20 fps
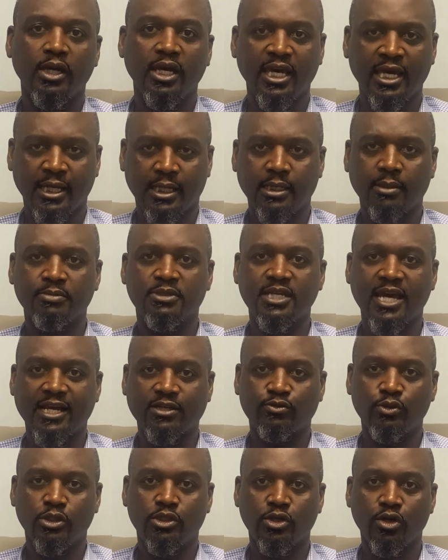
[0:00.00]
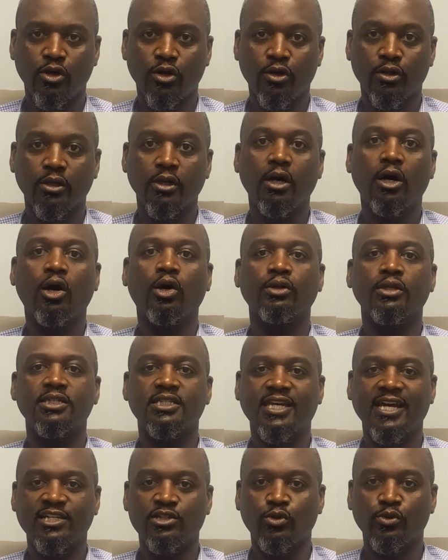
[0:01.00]
income tax return on the
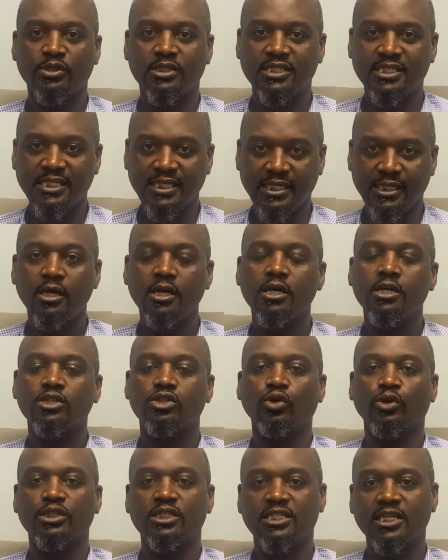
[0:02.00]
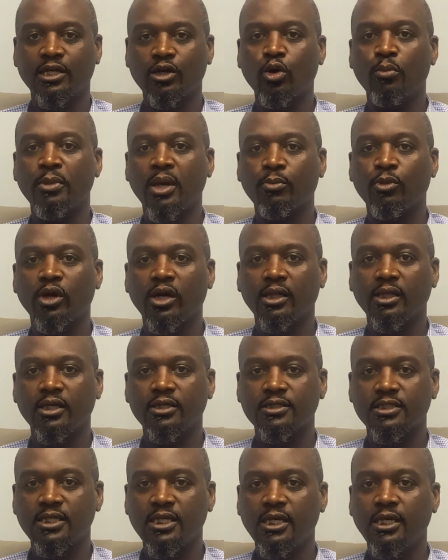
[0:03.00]
Schedule C. So a single member
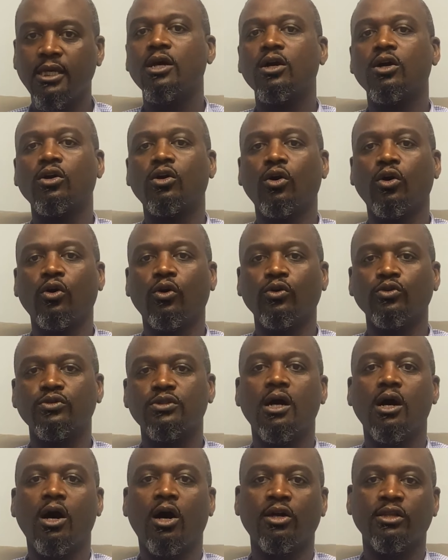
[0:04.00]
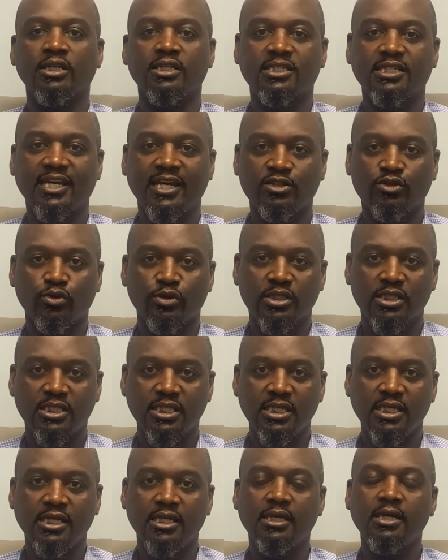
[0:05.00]
LLC goes on the Schedule
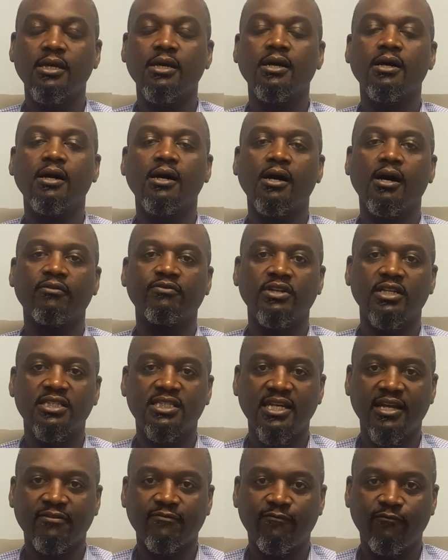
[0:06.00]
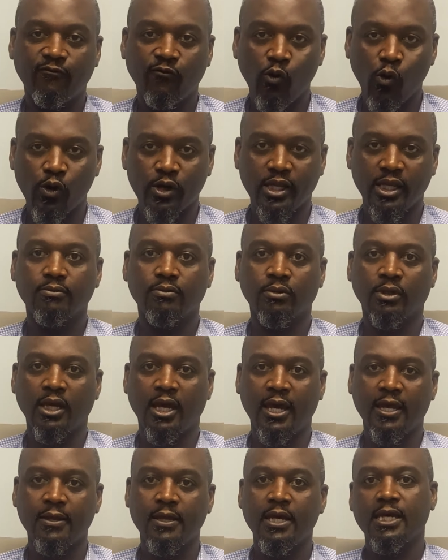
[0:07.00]
C of the 1040,
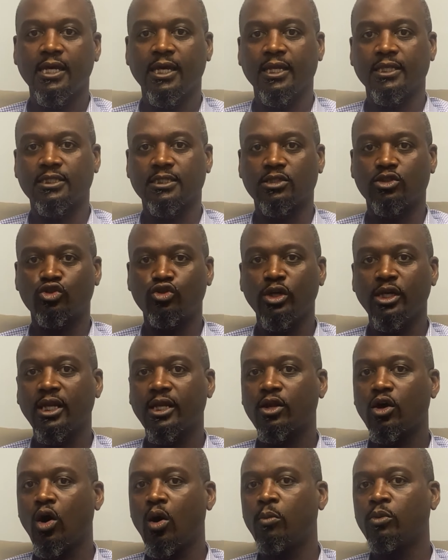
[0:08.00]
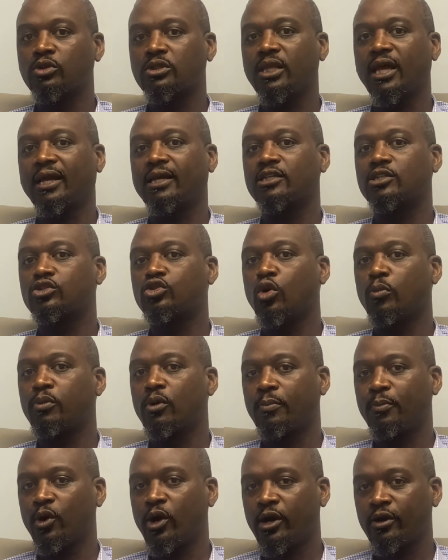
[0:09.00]
okay? It's treated almost like a sole
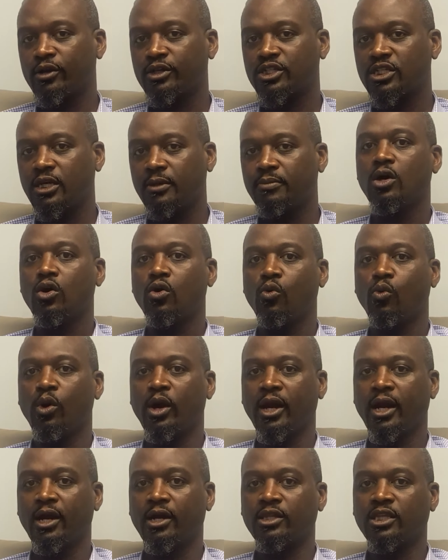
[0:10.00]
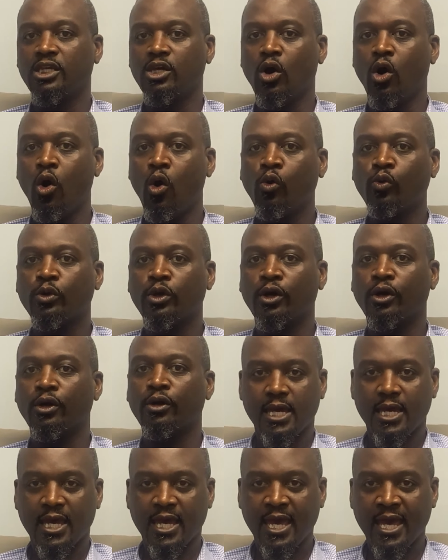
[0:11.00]
proprietorship where the owner
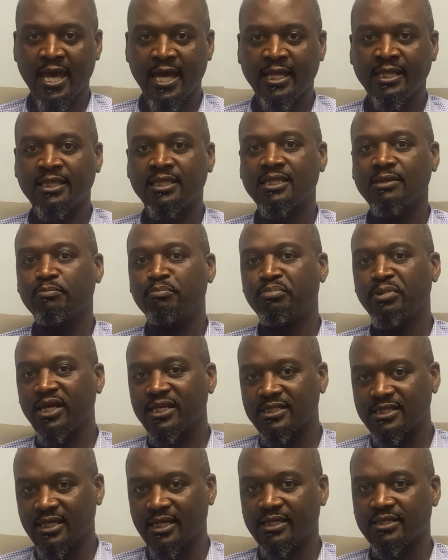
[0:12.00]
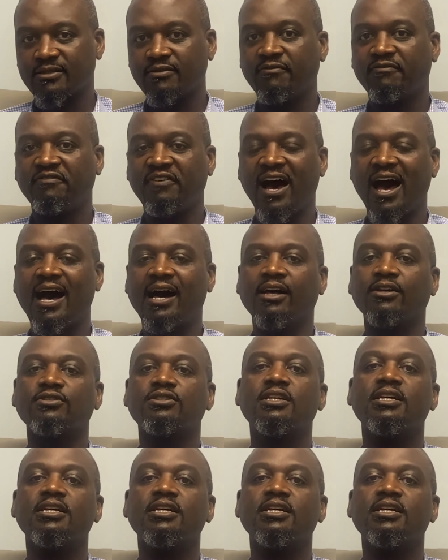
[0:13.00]
and the business files